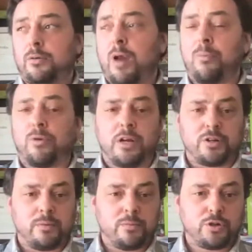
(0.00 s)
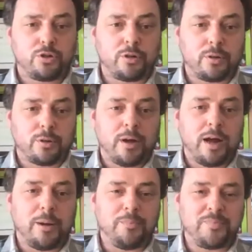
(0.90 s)
crop rotation, sure.
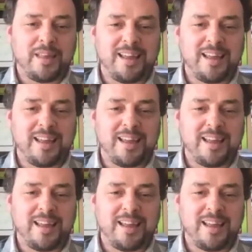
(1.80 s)
Um,